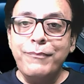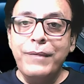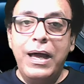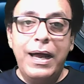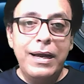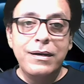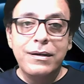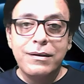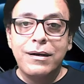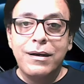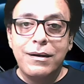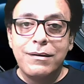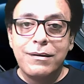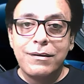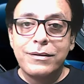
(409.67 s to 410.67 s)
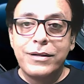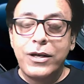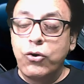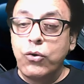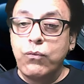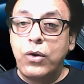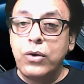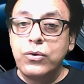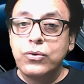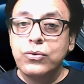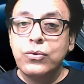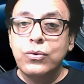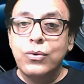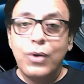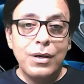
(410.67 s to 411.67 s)
And they don't want
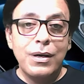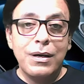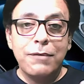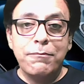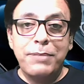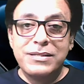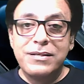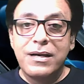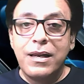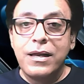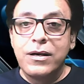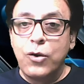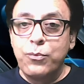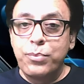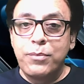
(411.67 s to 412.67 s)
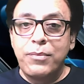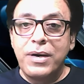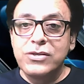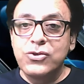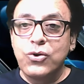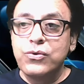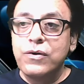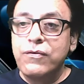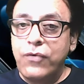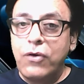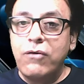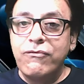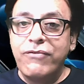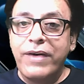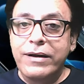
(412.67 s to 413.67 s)
to basically compromise on the
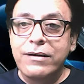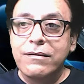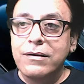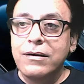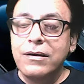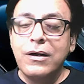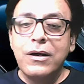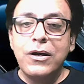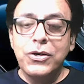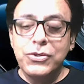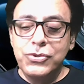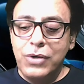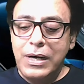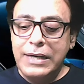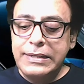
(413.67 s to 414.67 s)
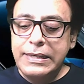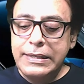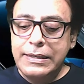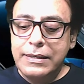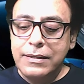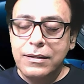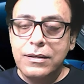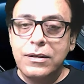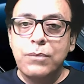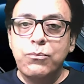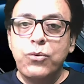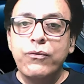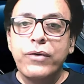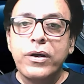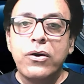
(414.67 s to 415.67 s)
form factor. So I think
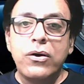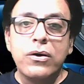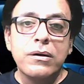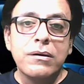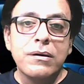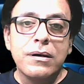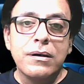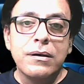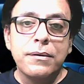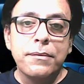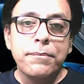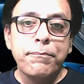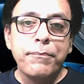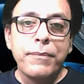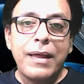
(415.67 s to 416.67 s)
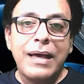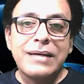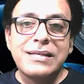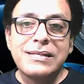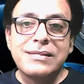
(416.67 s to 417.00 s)
moving on, as I